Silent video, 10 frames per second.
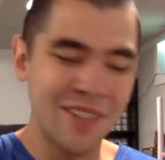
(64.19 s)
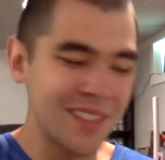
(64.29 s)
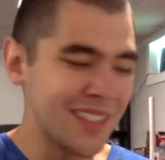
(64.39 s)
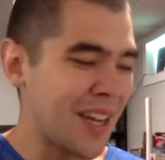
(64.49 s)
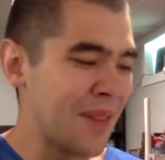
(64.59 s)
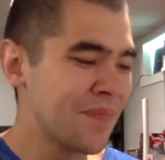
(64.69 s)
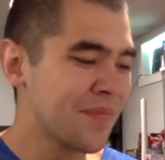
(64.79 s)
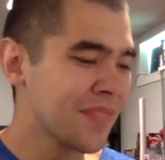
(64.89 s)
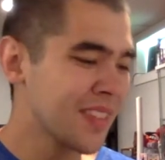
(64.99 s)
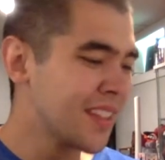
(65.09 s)
on time.
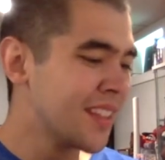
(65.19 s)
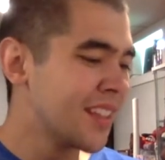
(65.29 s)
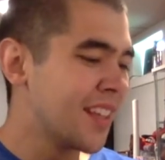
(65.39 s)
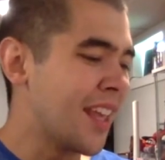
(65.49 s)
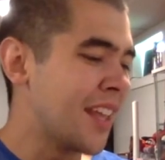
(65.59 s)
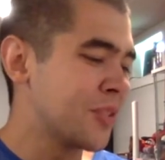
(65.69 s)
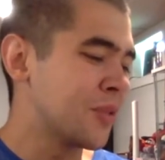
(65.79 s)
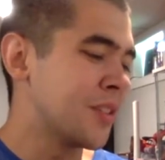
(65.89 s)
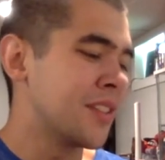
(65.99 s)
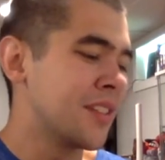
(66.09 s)
And this
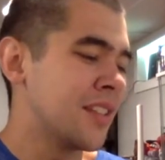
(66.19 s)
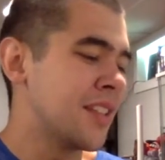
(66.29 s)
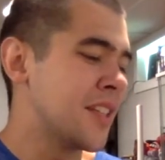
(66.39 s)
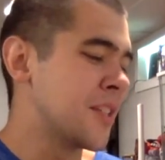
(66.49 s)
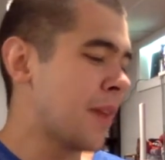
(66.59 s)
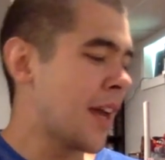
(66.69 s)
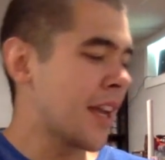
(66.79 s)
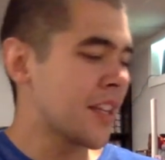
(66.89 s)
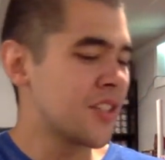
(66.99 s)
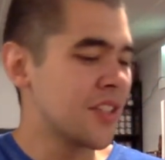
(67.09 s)
one is
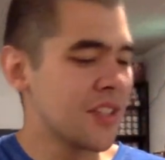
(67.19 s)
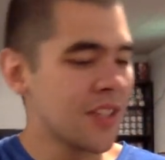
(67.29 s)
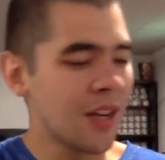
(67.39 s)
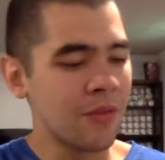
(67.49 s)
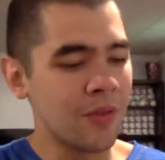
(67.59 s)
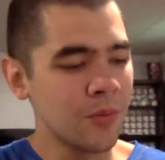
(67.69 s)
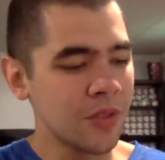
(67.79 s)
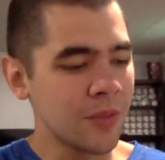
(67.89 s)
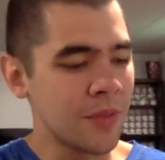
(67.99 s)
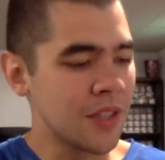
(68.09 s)
packaged in styrofoam,
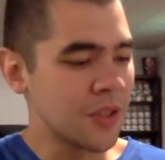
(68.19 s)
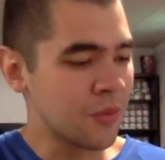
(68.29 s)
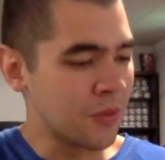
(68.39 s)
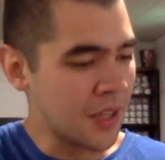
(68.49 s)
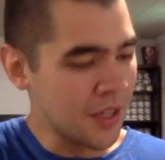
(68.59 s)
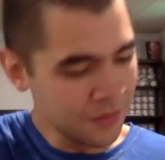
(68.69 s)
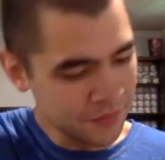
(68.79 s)
so we'll get this one now.